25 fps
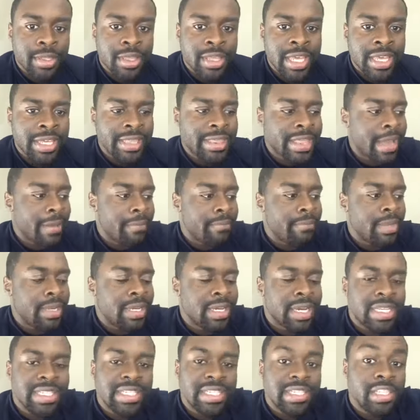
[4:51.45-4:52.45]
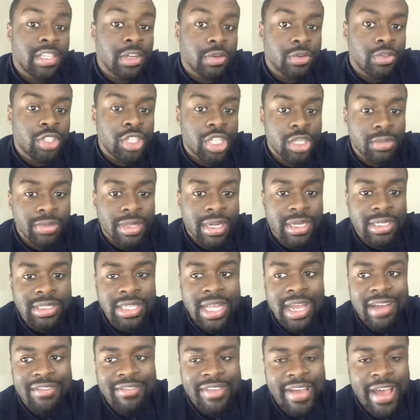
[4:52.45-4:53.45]
think that because it's so cheap that it's
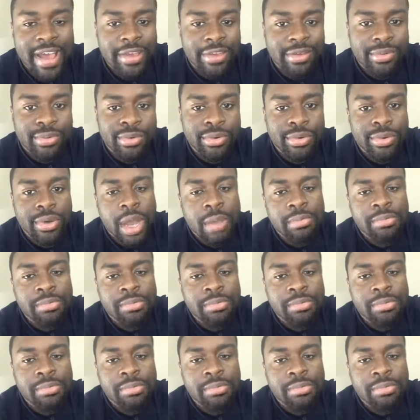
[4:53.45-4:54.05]
not valuable.